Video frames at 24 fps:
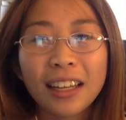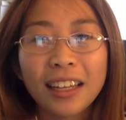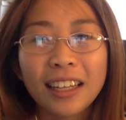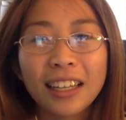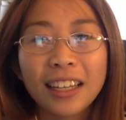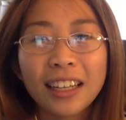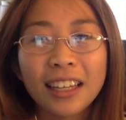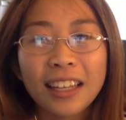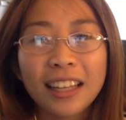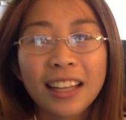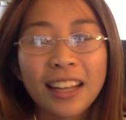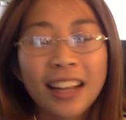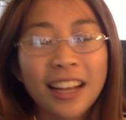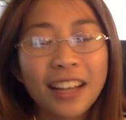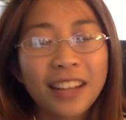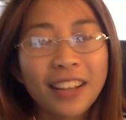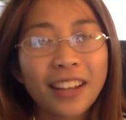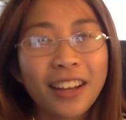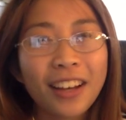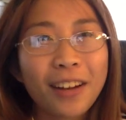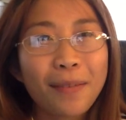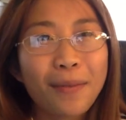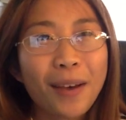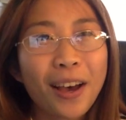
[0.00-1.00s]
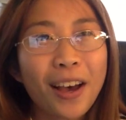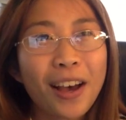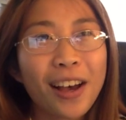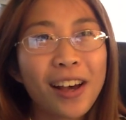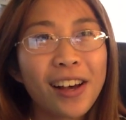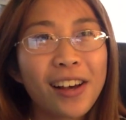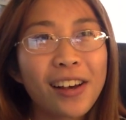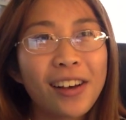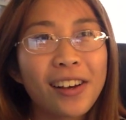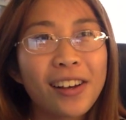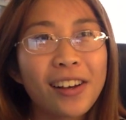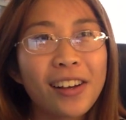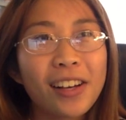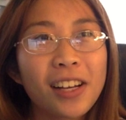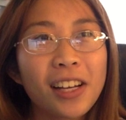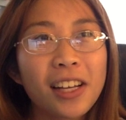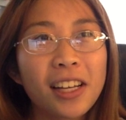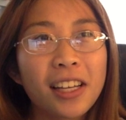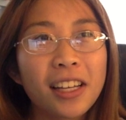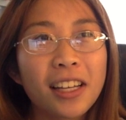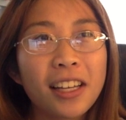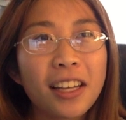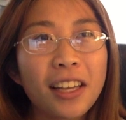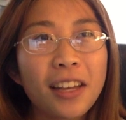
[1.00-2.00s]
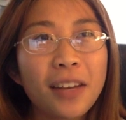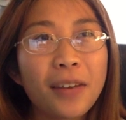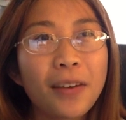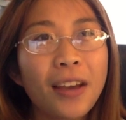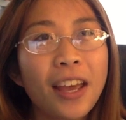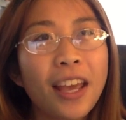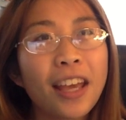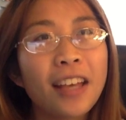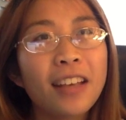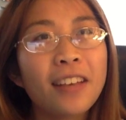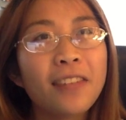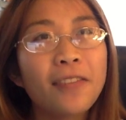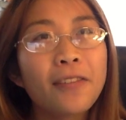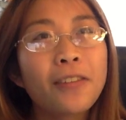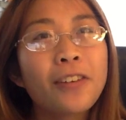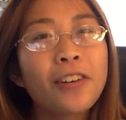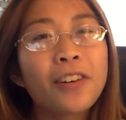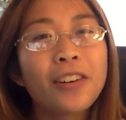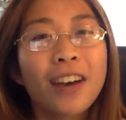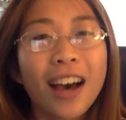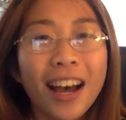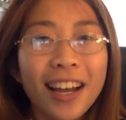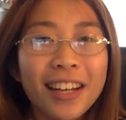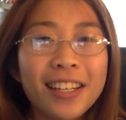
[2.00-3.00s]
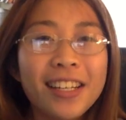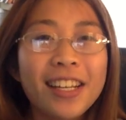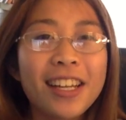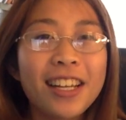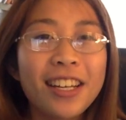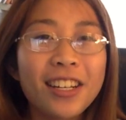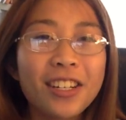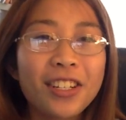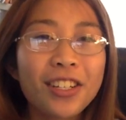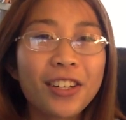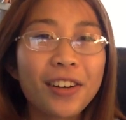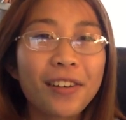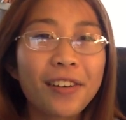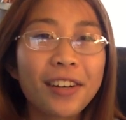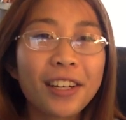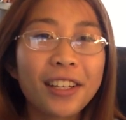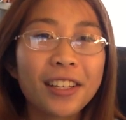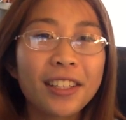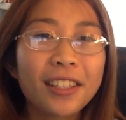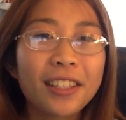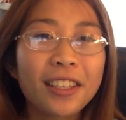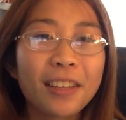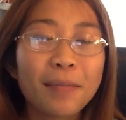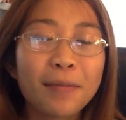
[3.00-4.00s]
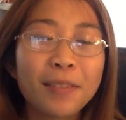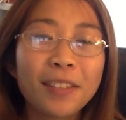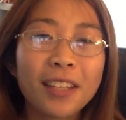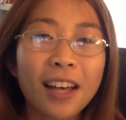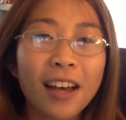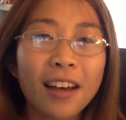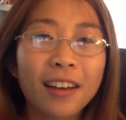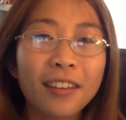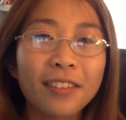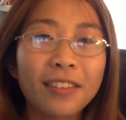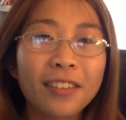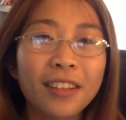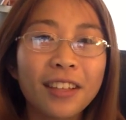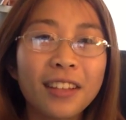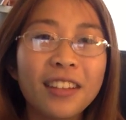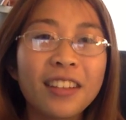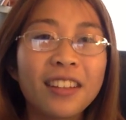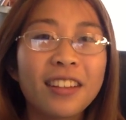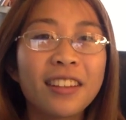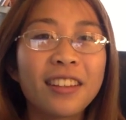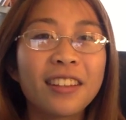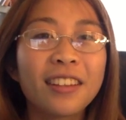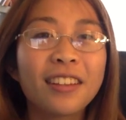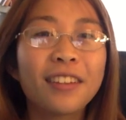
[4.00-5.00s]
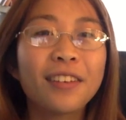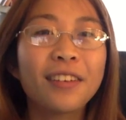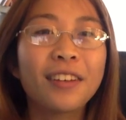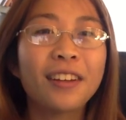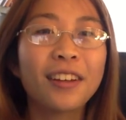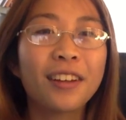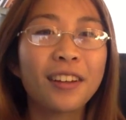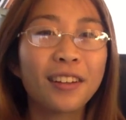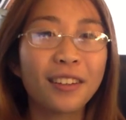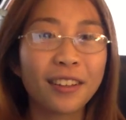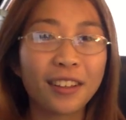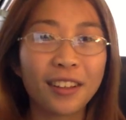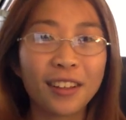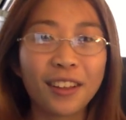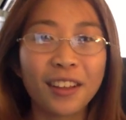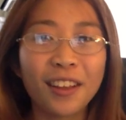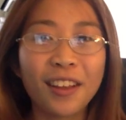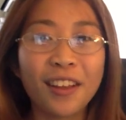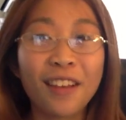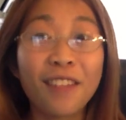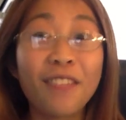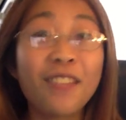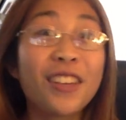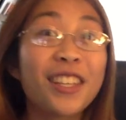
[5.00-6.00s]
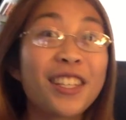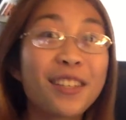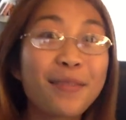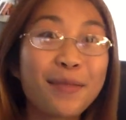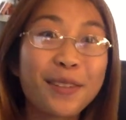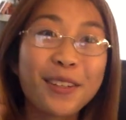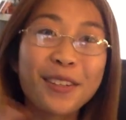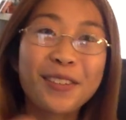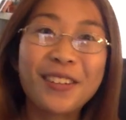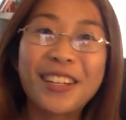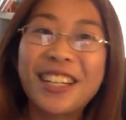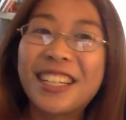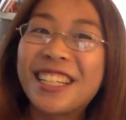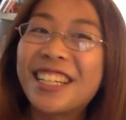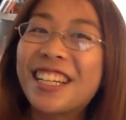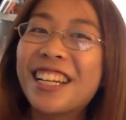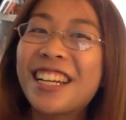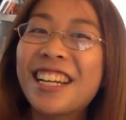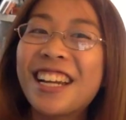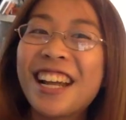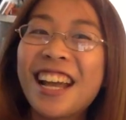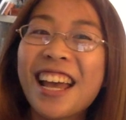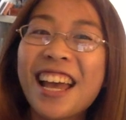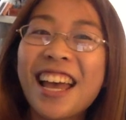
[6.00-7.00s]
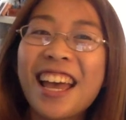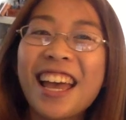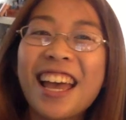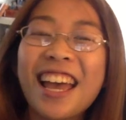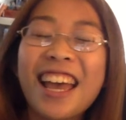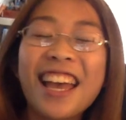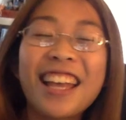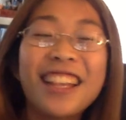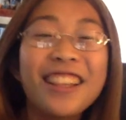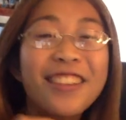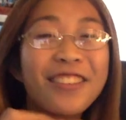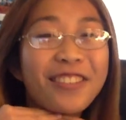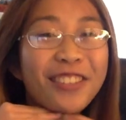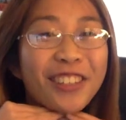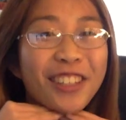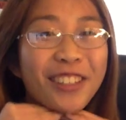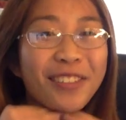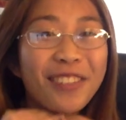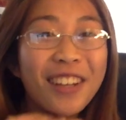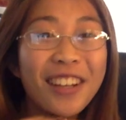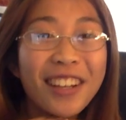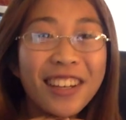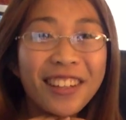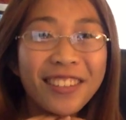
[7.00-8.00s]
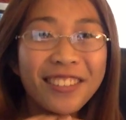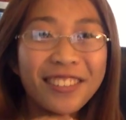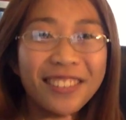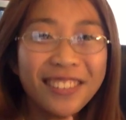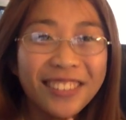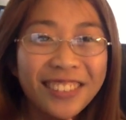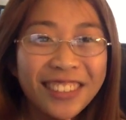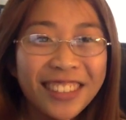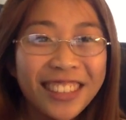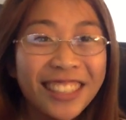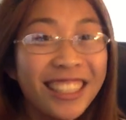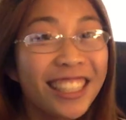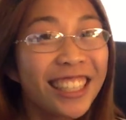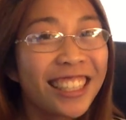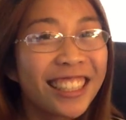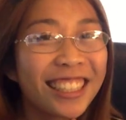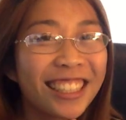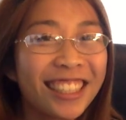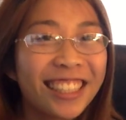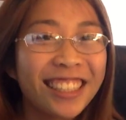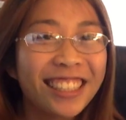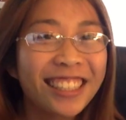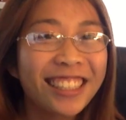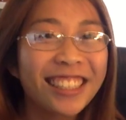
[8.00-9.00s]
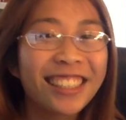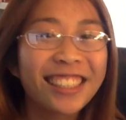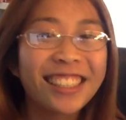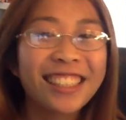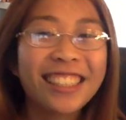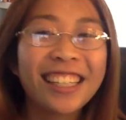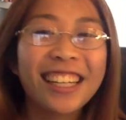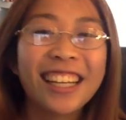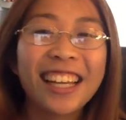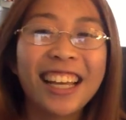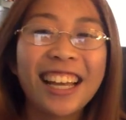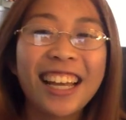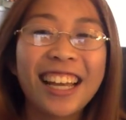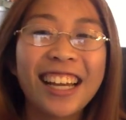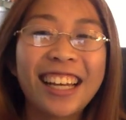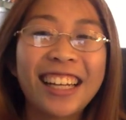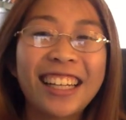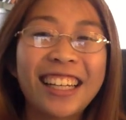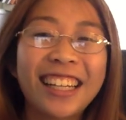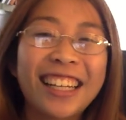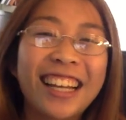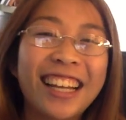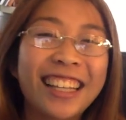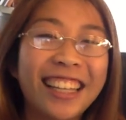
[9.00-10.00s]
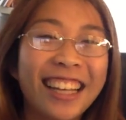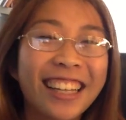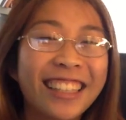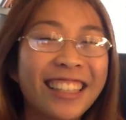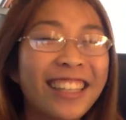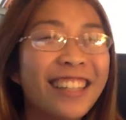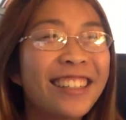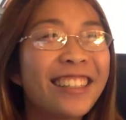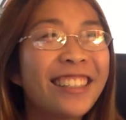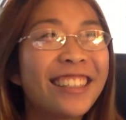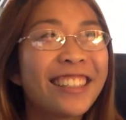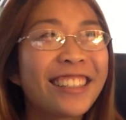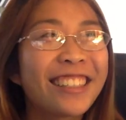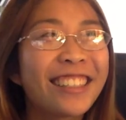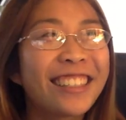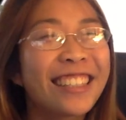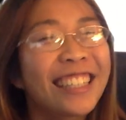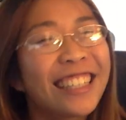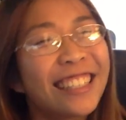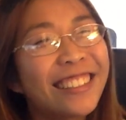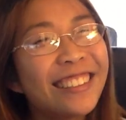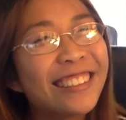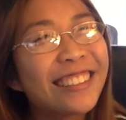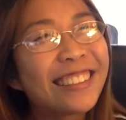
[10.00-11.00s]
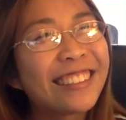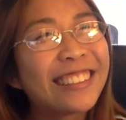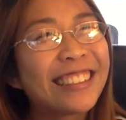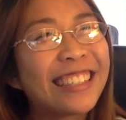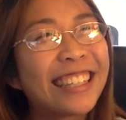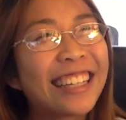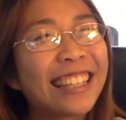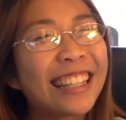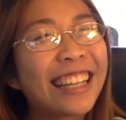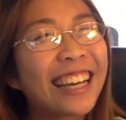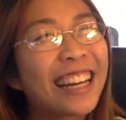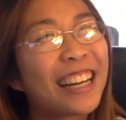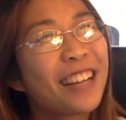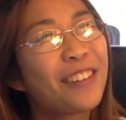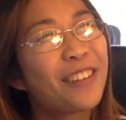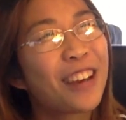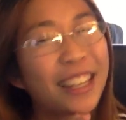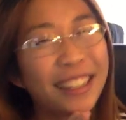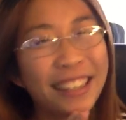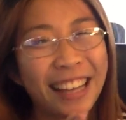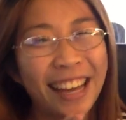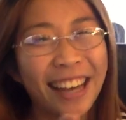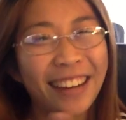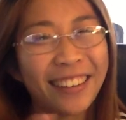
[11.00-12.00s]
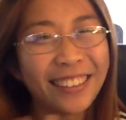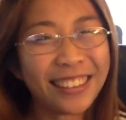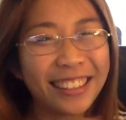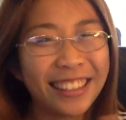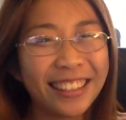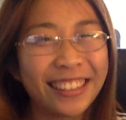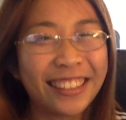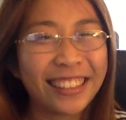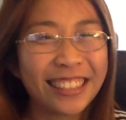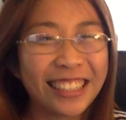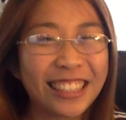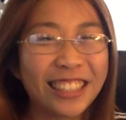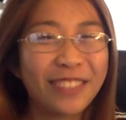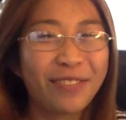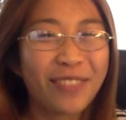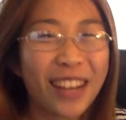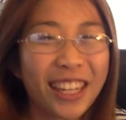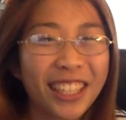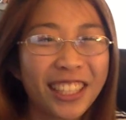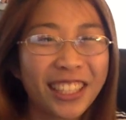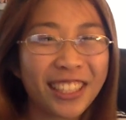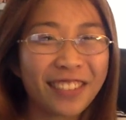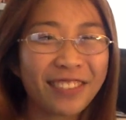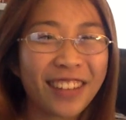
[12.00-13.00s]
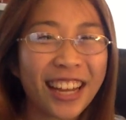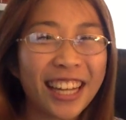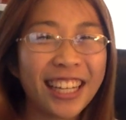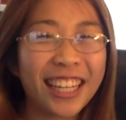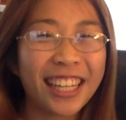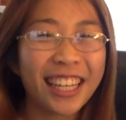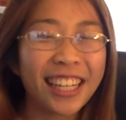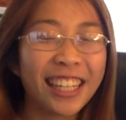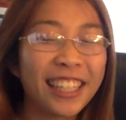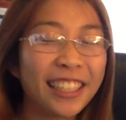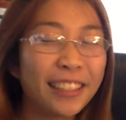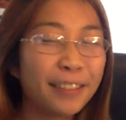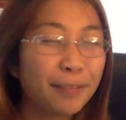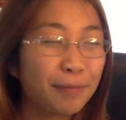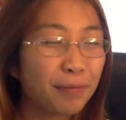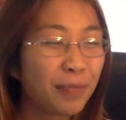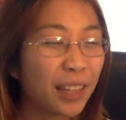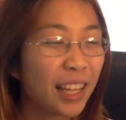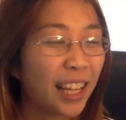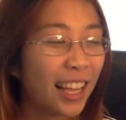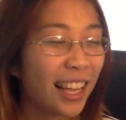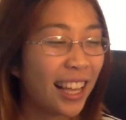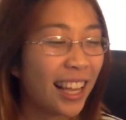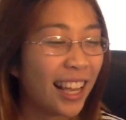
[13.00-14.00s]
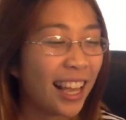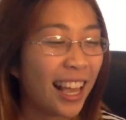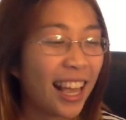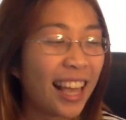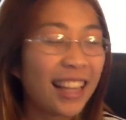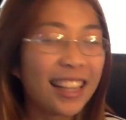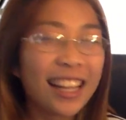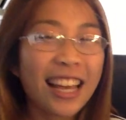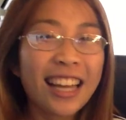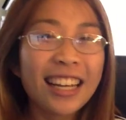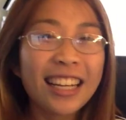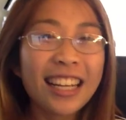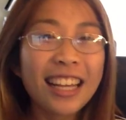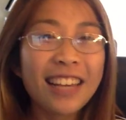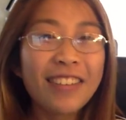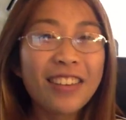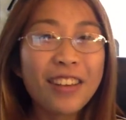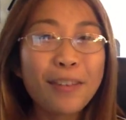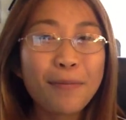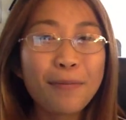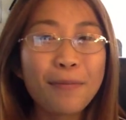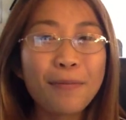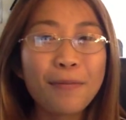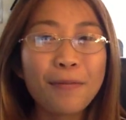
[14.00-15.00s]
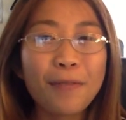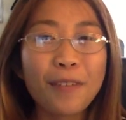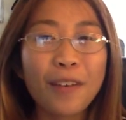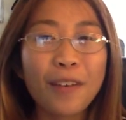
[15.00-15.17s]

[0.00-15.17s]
then I thought about, in a way, well, God did show us himself in the visible region in the form of Jesus. And I thought that was really cool when I thought about that. Well, the spectrum idea. And then even